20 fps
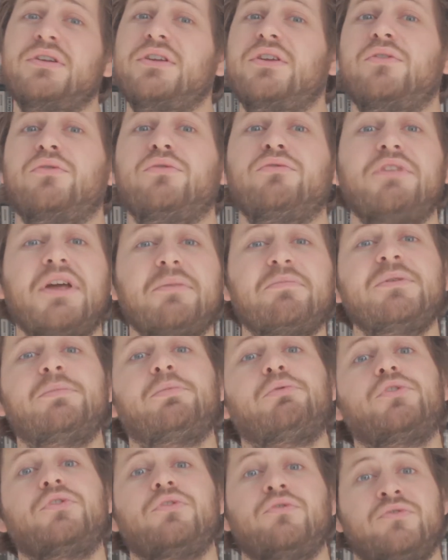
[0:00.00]
you know, let
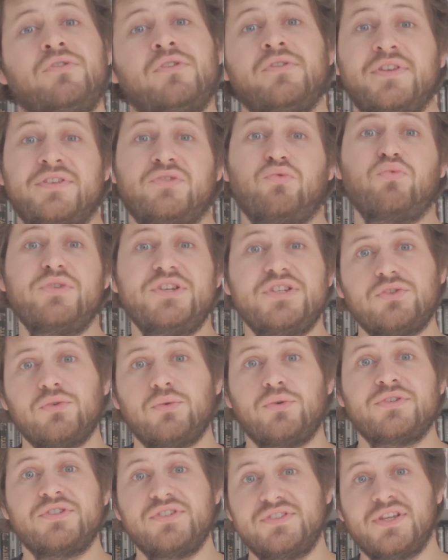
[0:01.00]
people know that this
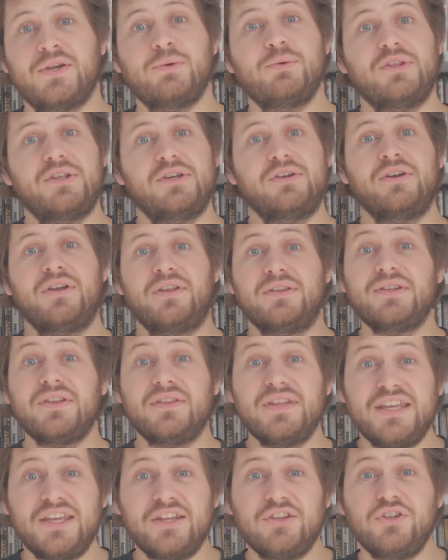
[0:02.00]
resource is out there and that
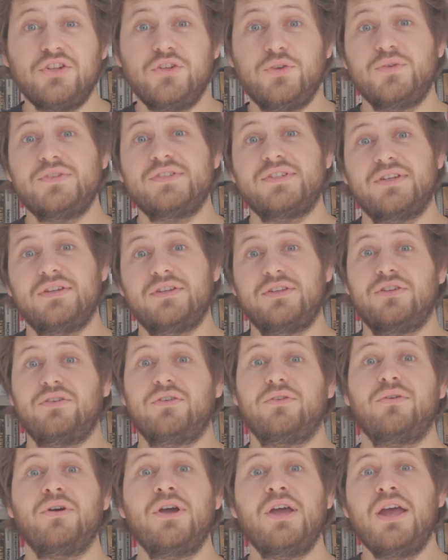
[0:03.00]
they can use it, you
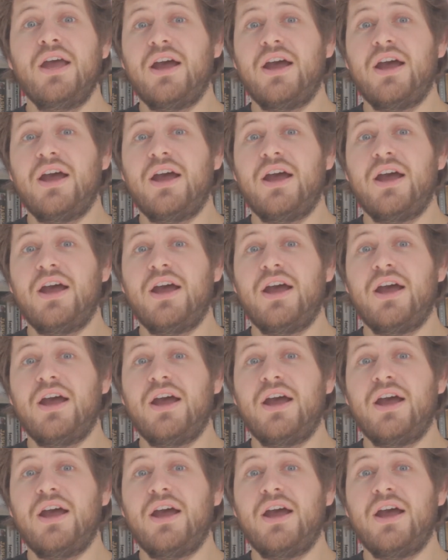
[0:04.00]
know.